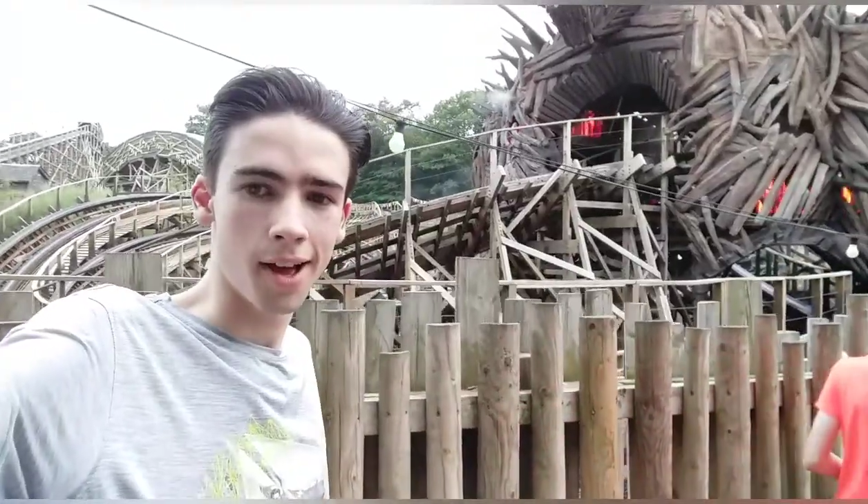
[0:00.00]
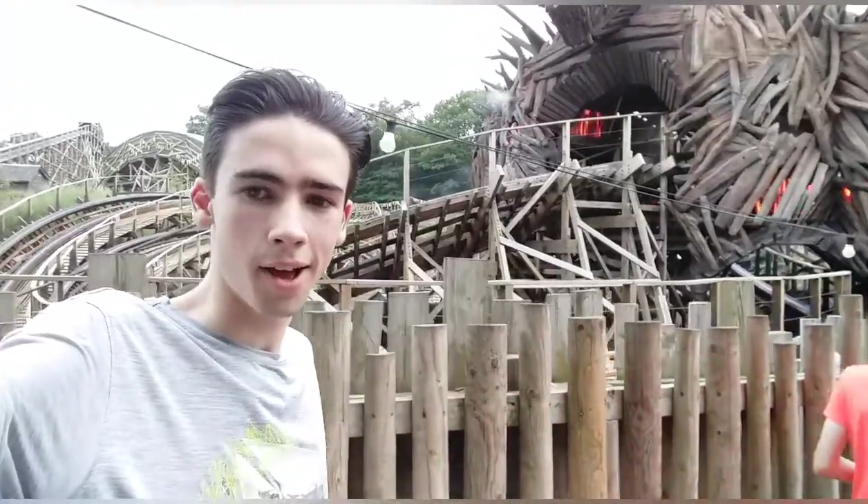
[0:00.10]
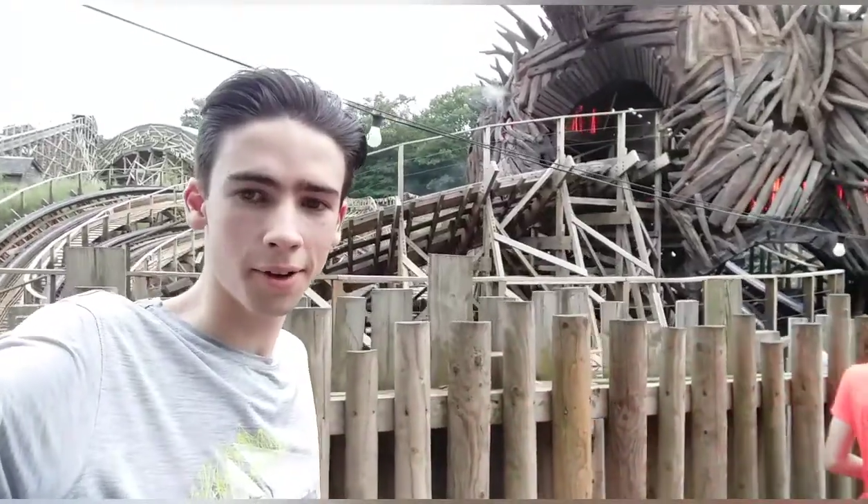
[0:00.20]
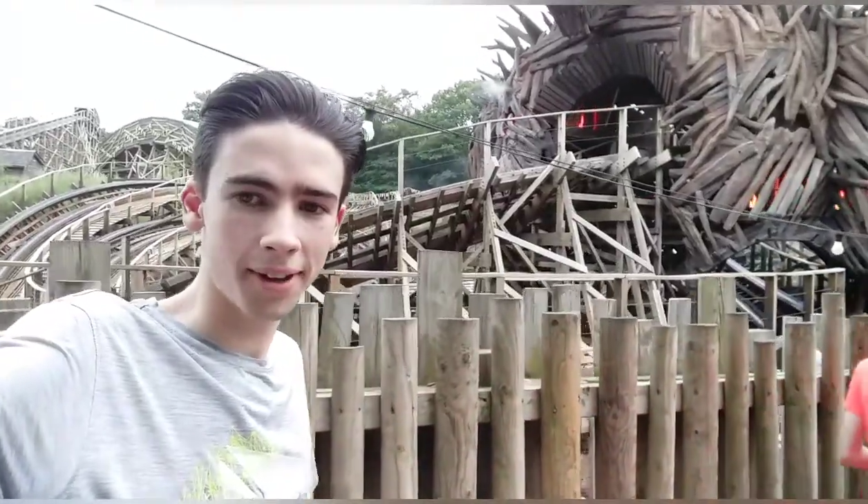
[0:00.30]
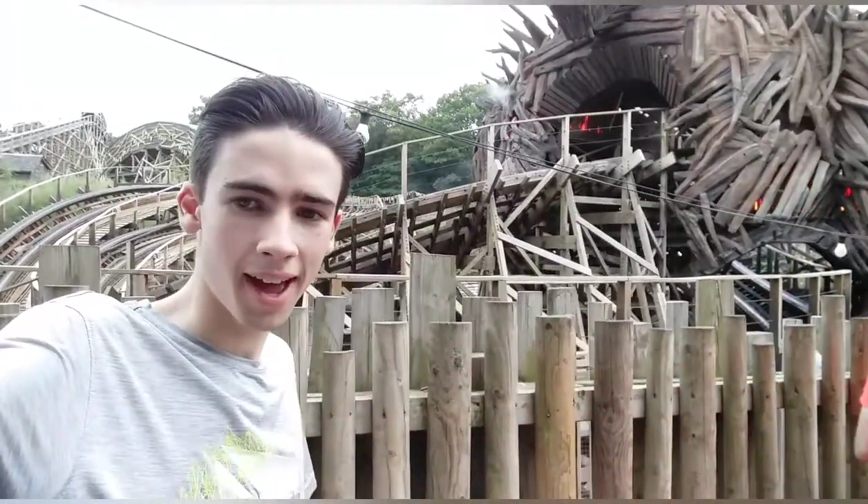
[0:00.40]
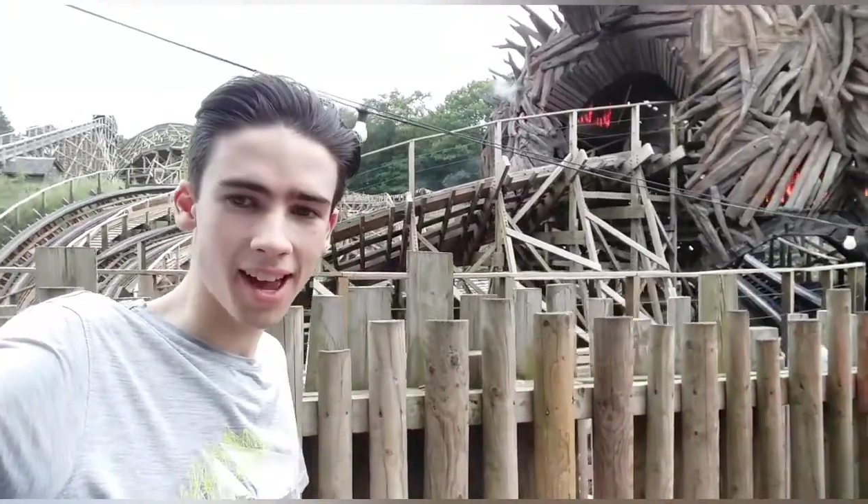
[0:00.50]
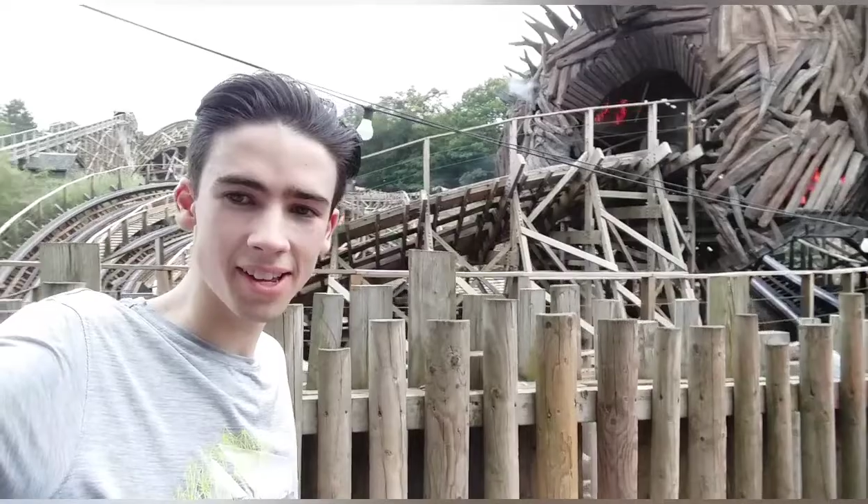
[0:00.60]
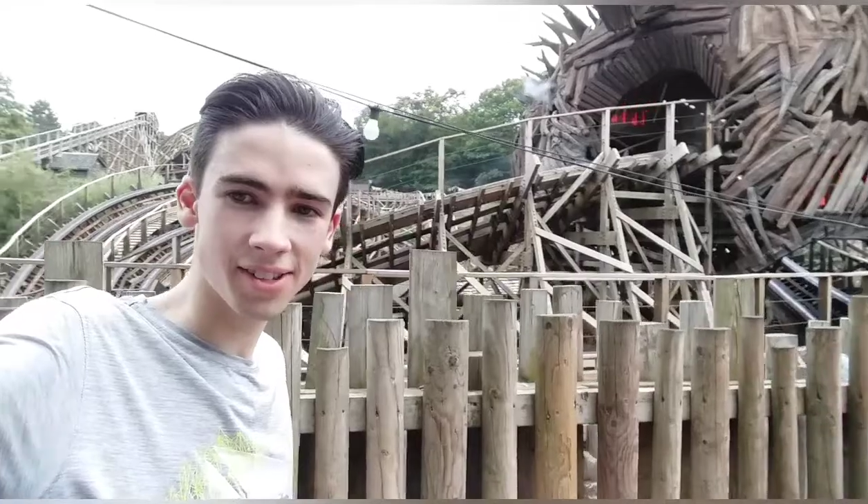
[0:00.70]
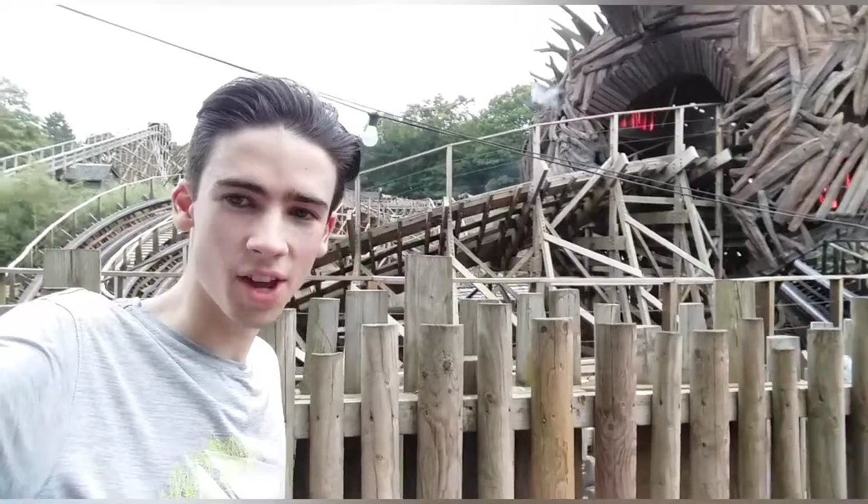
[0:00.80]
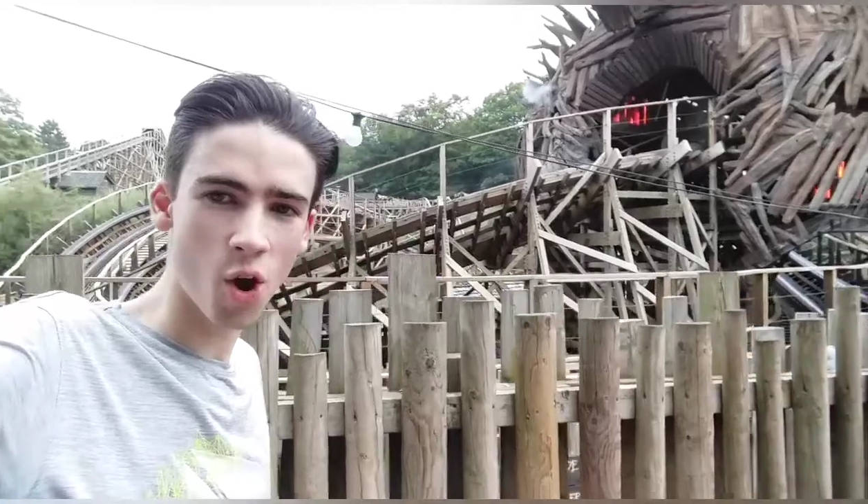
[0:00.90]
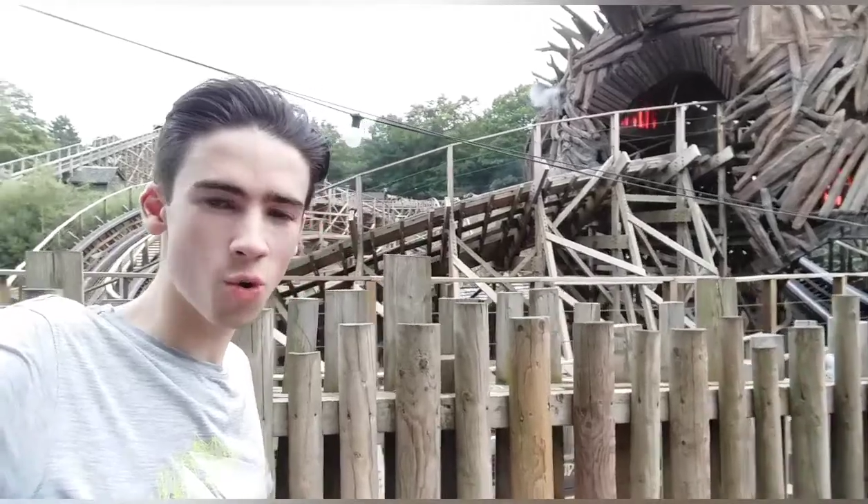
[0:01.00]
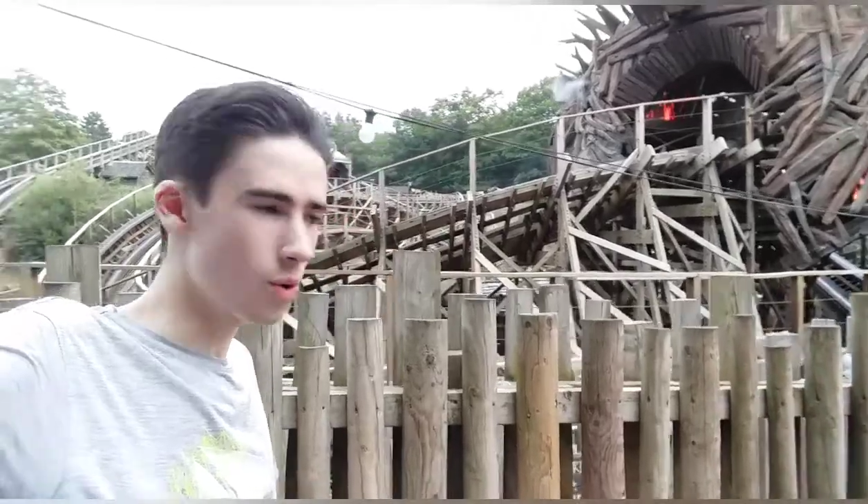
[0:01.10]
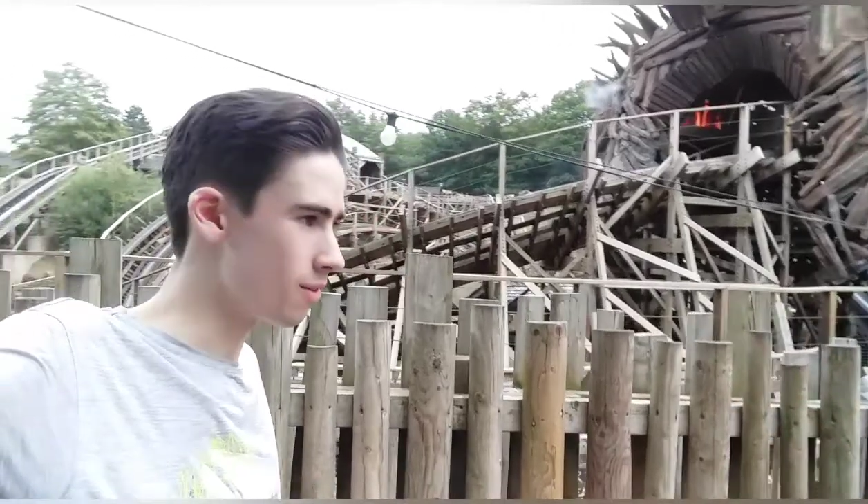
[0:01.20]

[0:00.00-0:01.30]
Okay, so